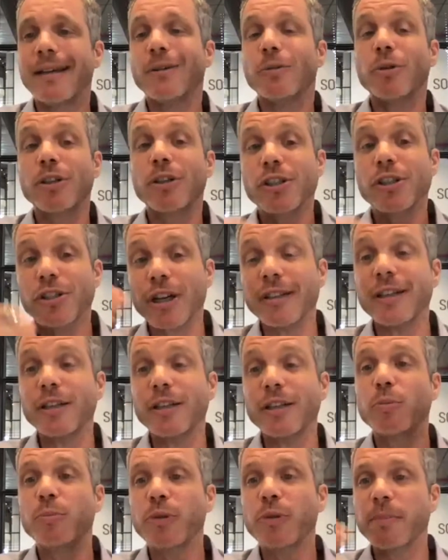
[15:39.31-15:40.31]
who are
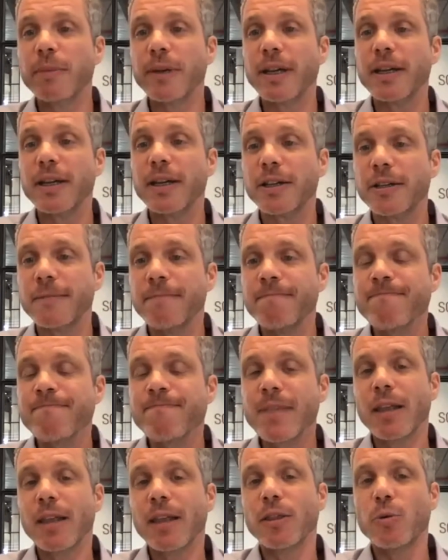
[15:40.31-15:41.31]
starting to prepare
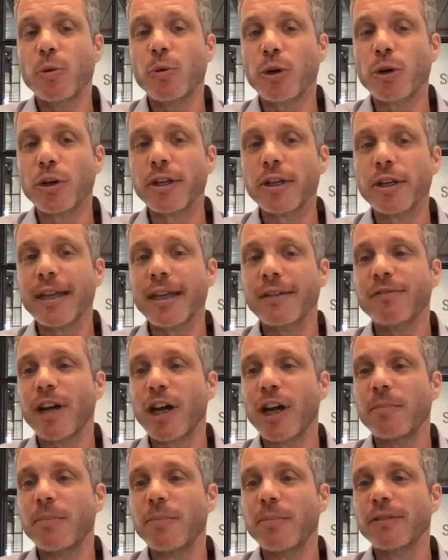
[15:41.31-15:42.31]
the working
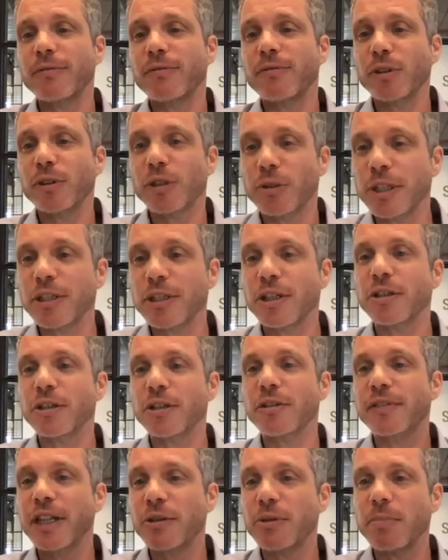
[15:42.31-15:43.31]
environment for the return
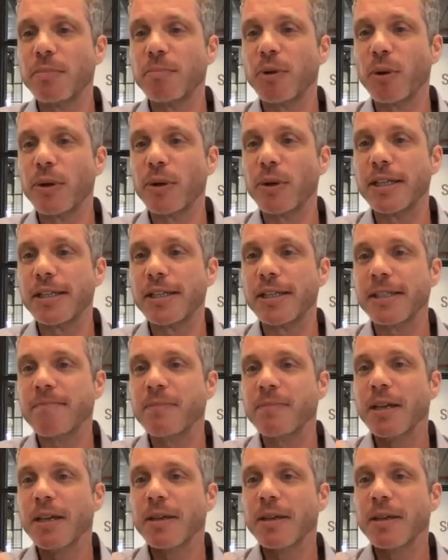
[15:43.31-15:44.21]
of their employees,